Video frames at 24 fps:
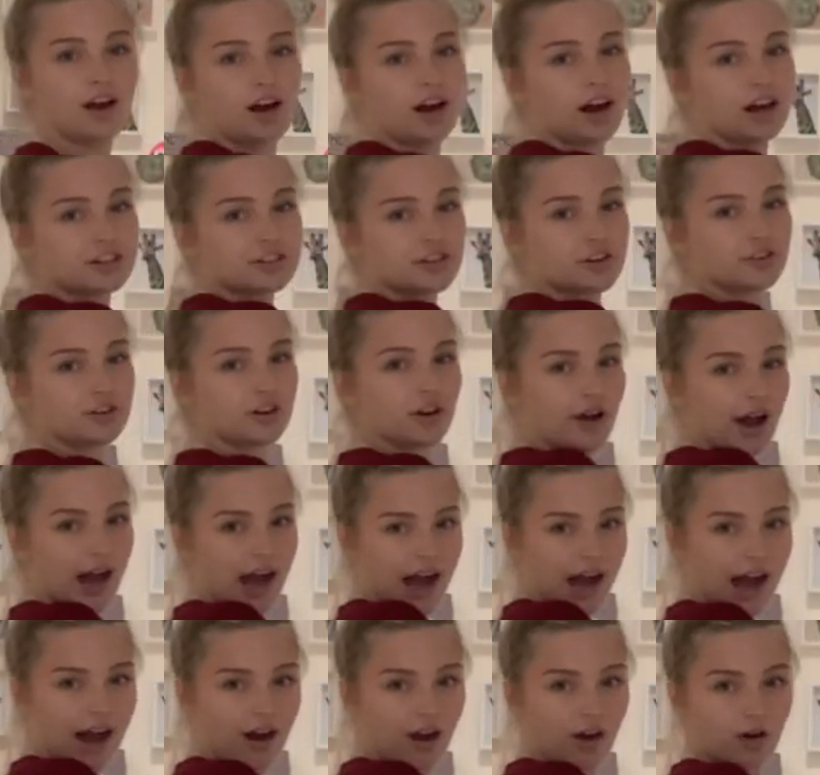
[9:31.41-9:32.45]
I don't know
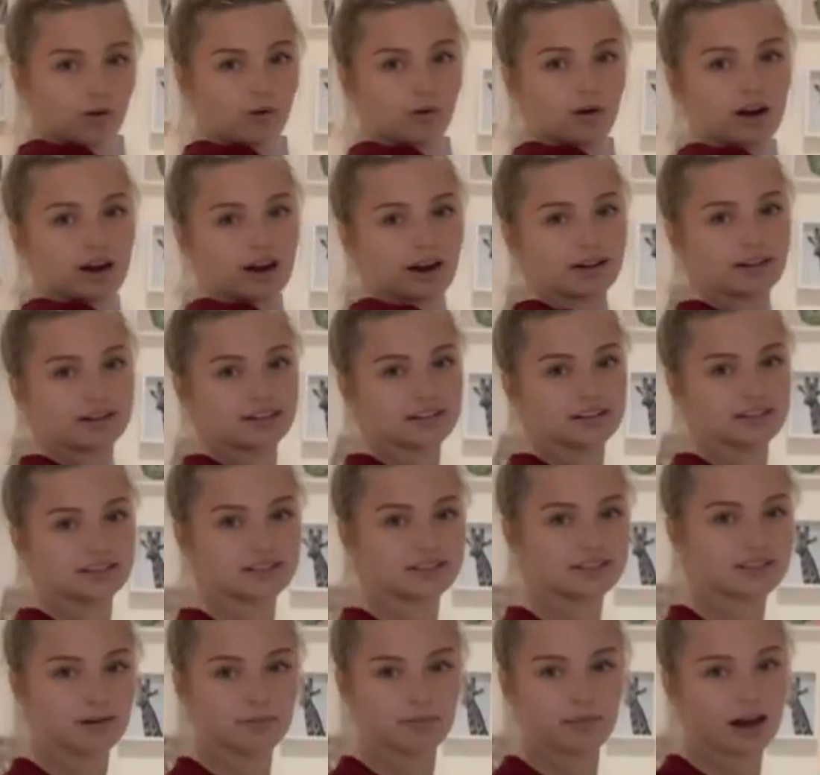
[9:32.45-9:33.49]
how I
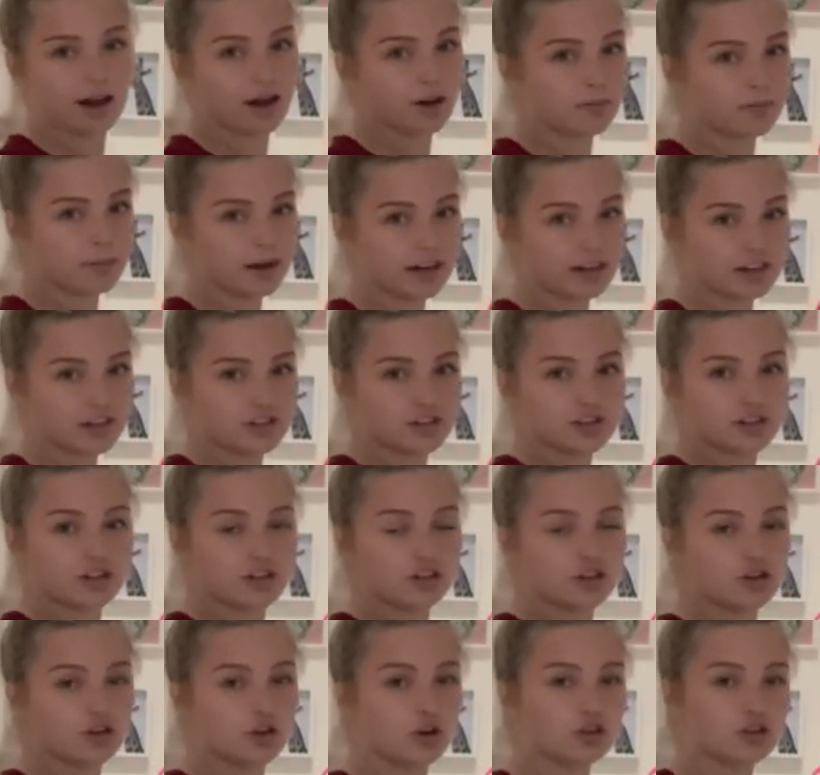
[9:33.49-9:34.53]
somehow managed
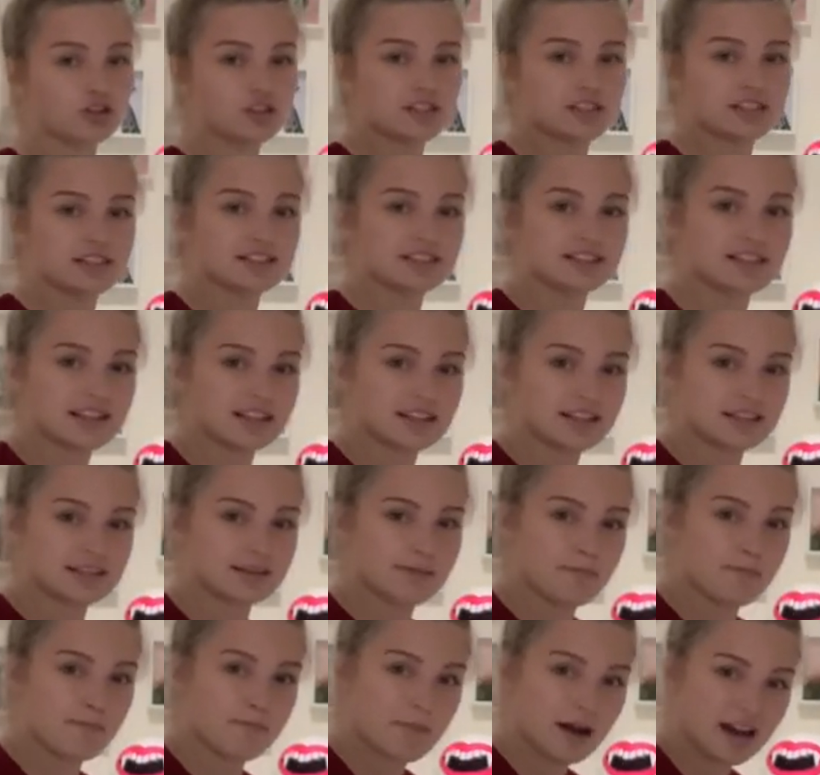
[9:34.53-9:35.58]
not to see this
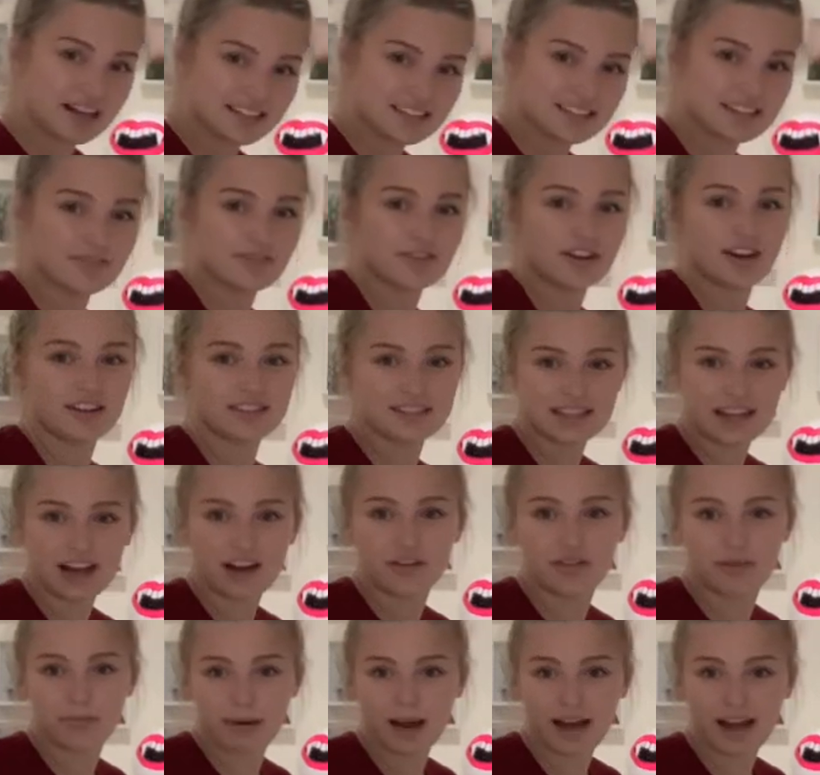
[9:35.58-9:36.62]
massive cut out
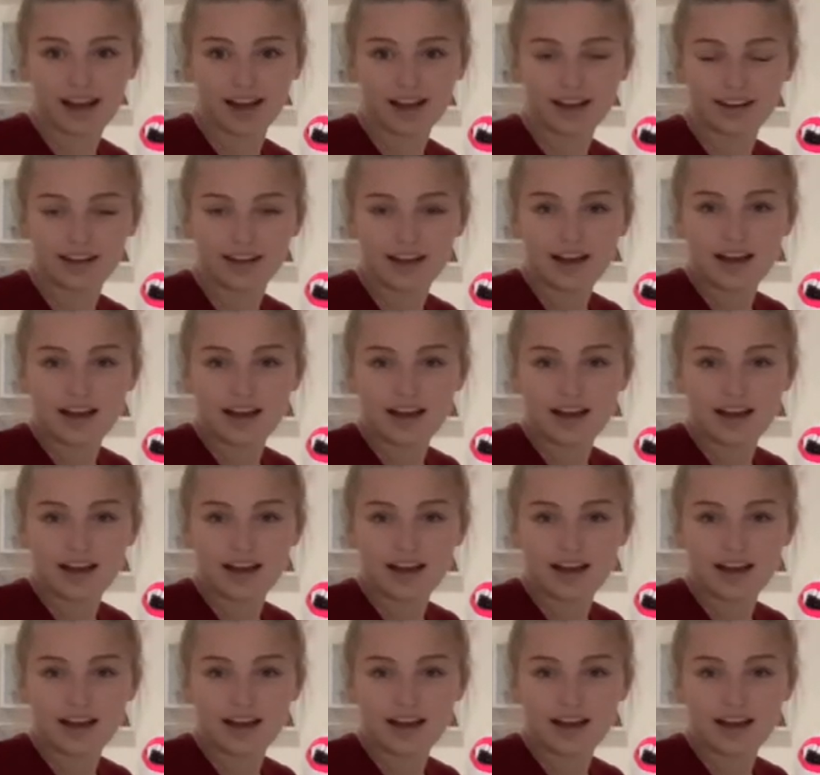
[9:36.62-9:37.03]
of the back.